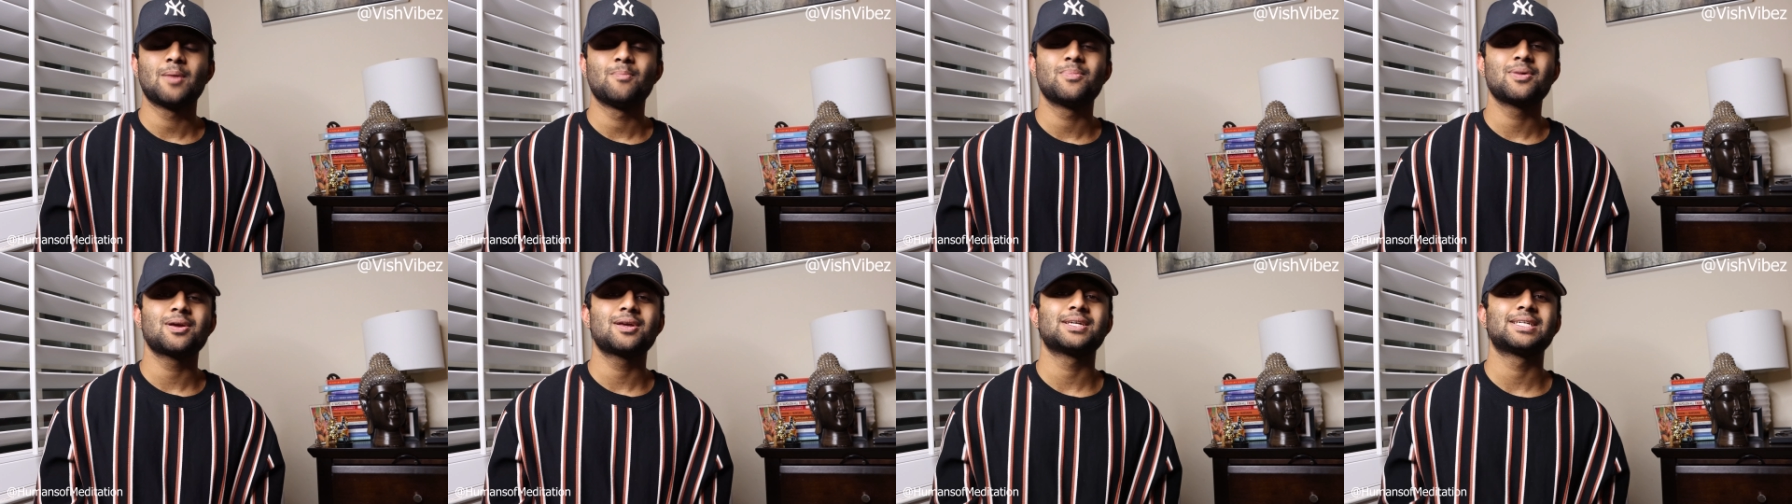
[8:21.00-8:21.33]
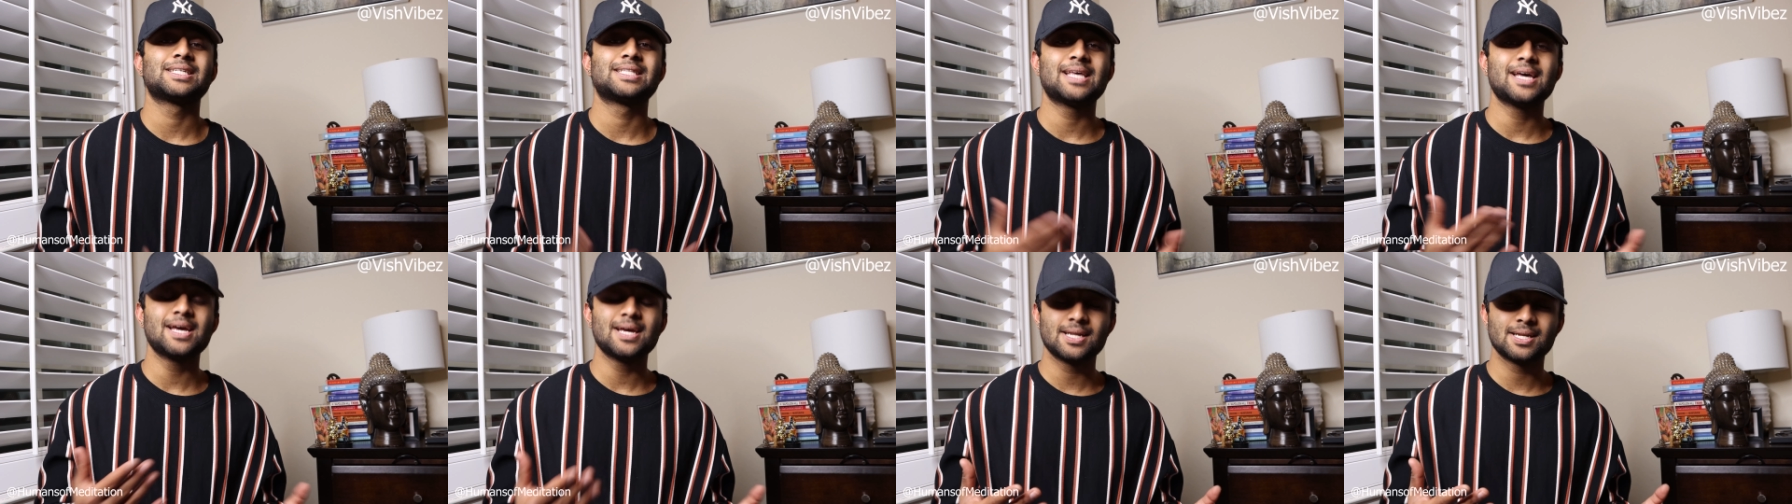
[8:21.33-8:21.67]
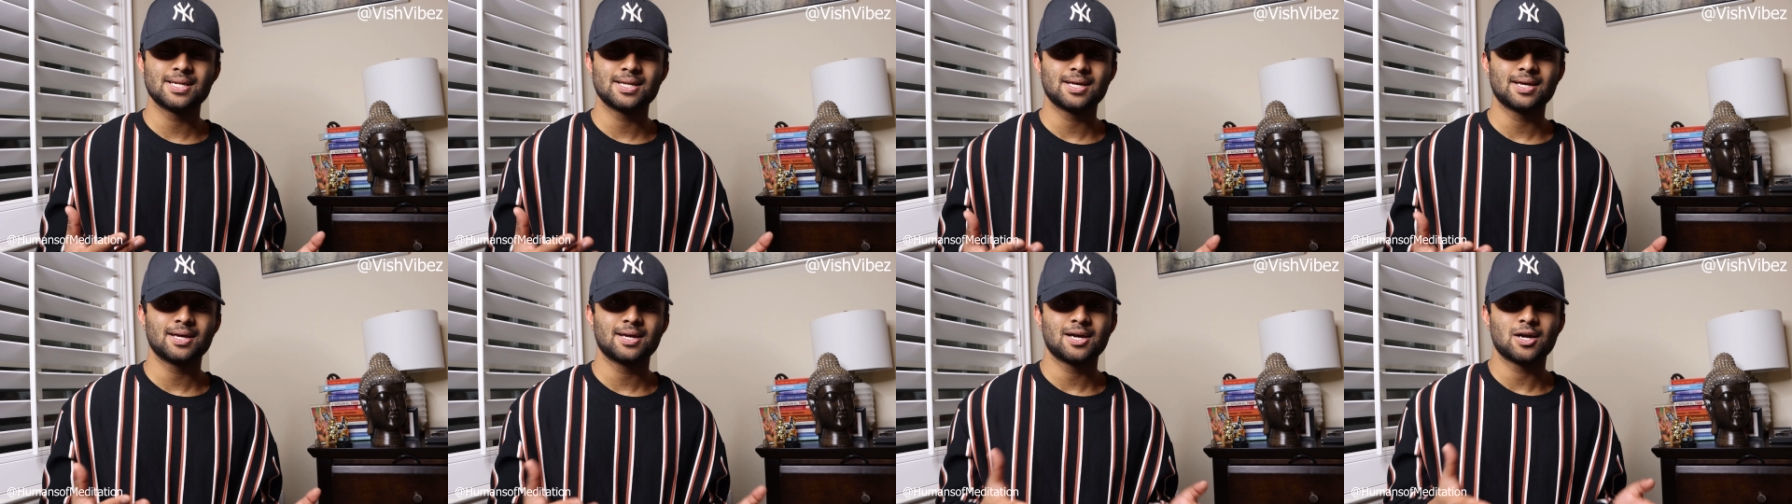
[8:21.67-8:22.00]
because
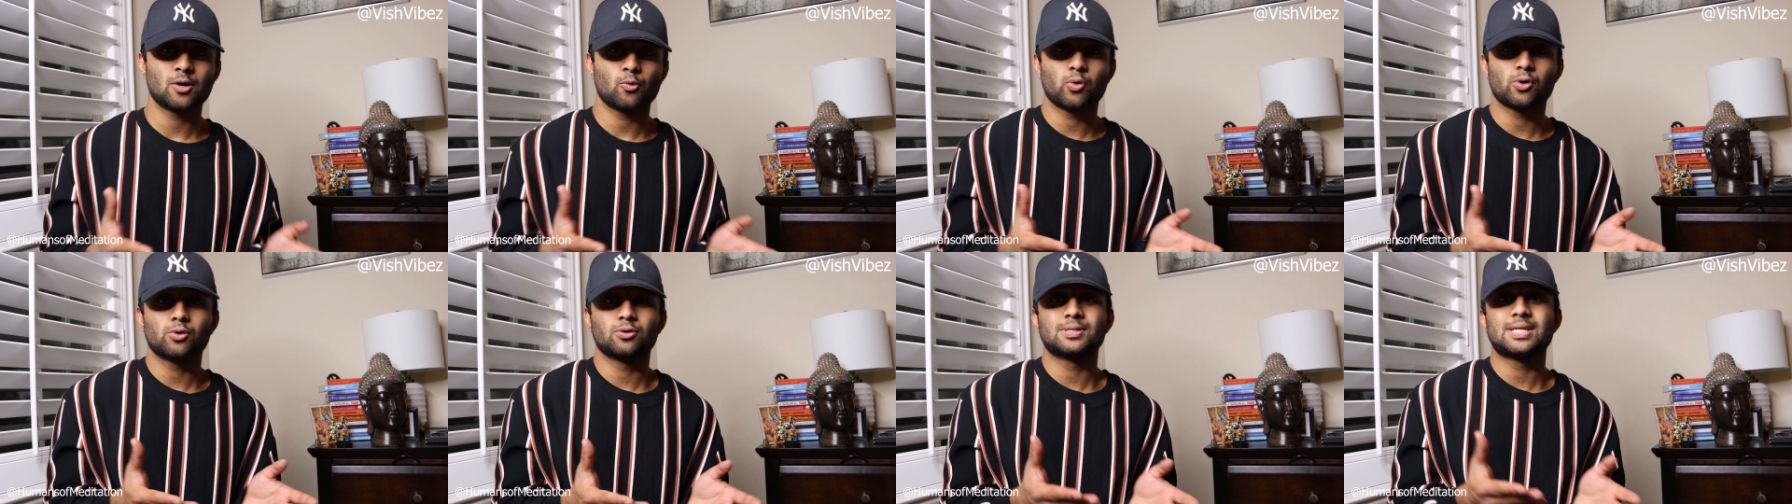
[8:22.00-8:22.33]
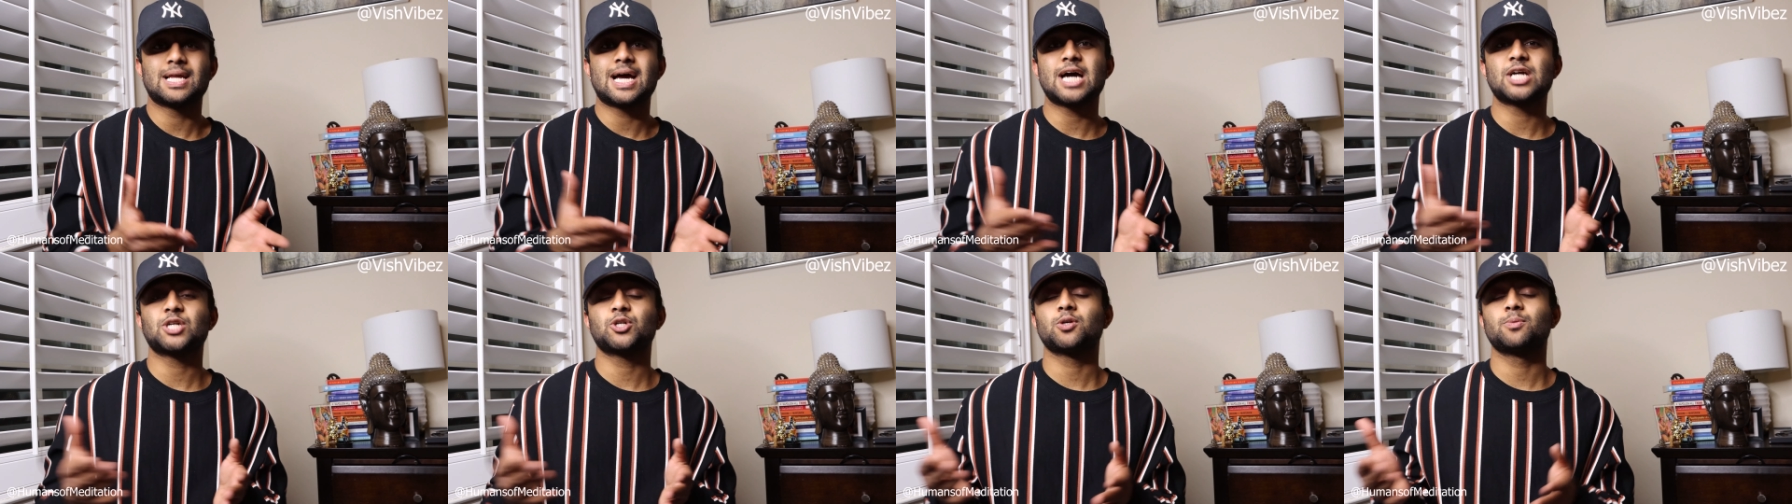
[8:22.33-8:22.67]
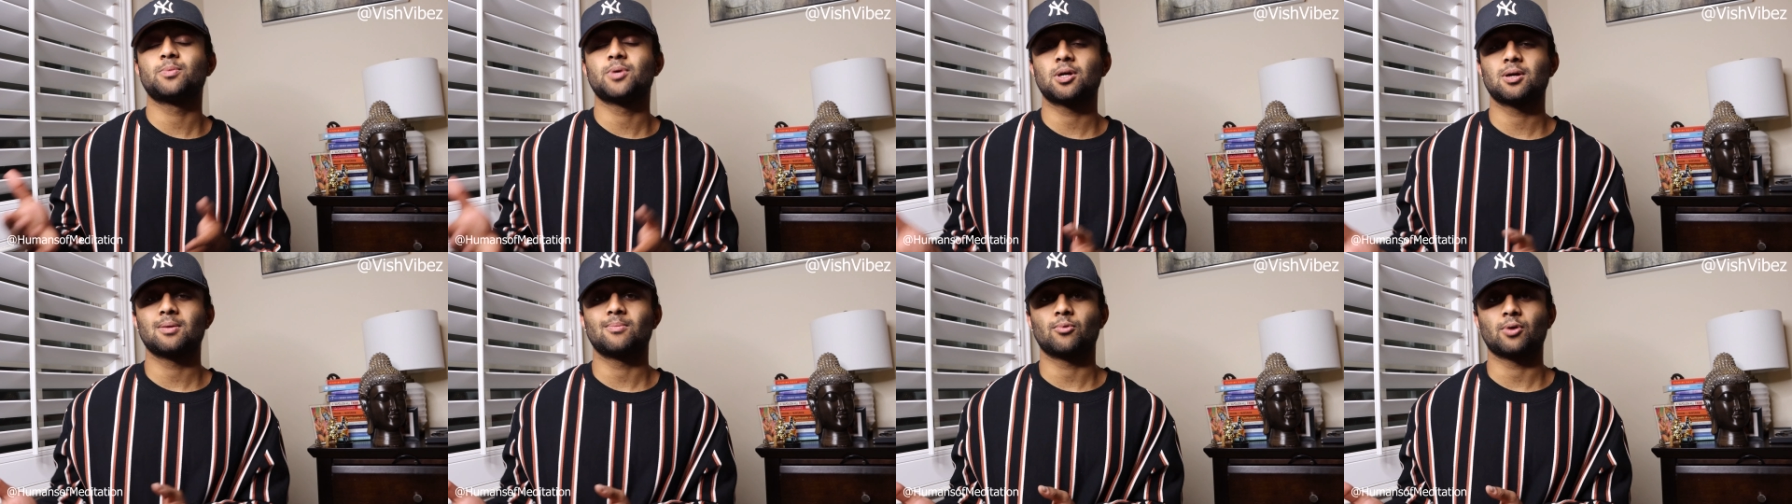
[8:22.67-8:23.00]
then we will
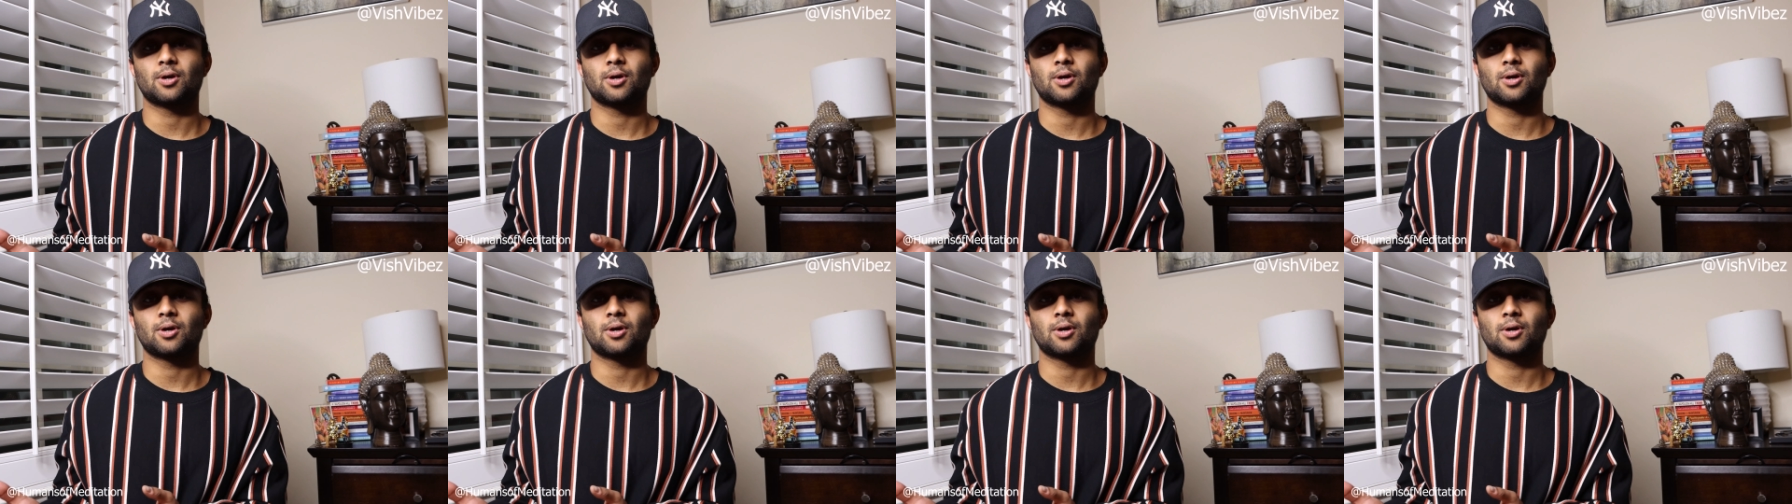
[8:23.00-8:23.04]
naturally become